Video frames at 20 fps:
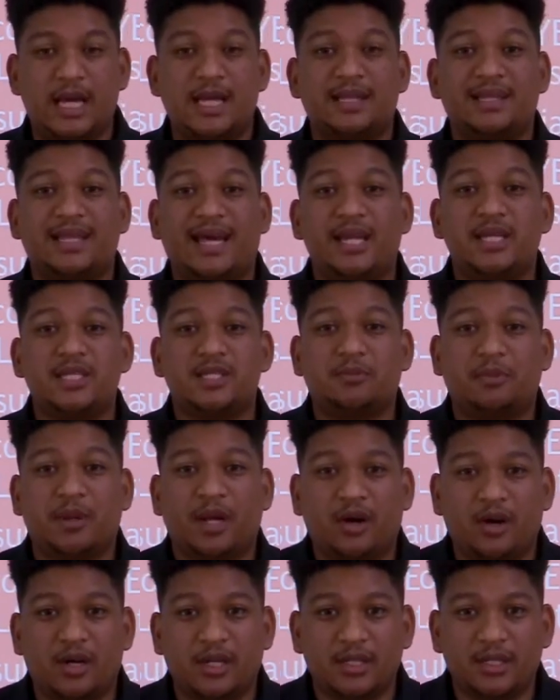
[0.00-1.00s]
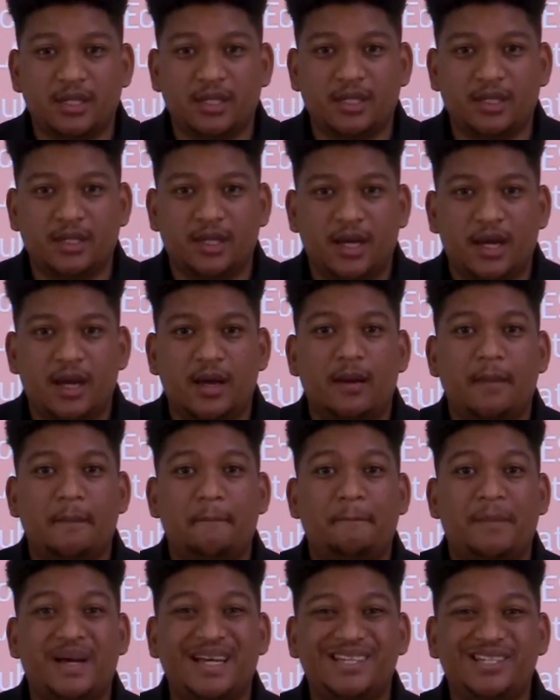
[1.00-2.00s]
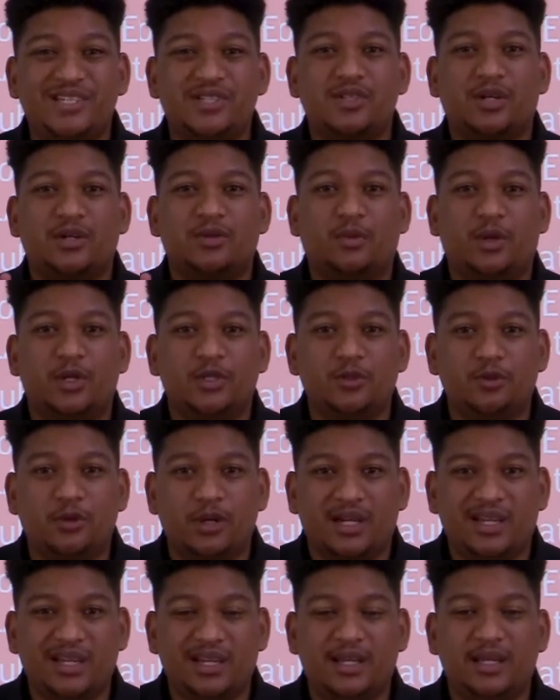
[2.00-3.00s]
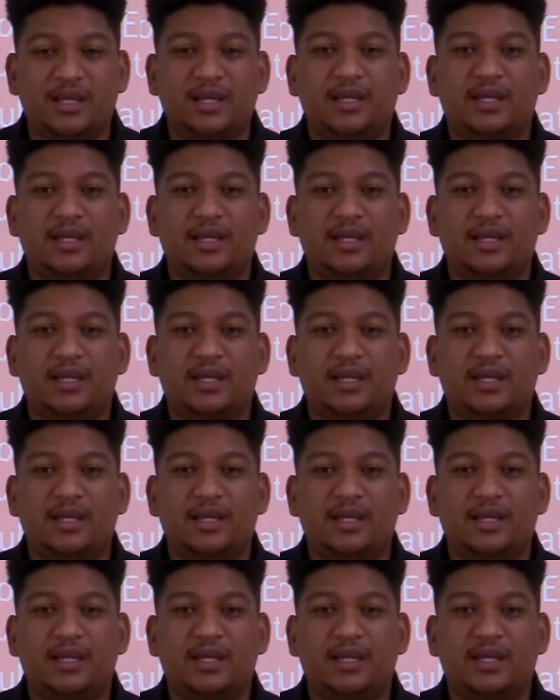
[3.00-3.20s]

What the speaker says: That is a priority based on what you are reading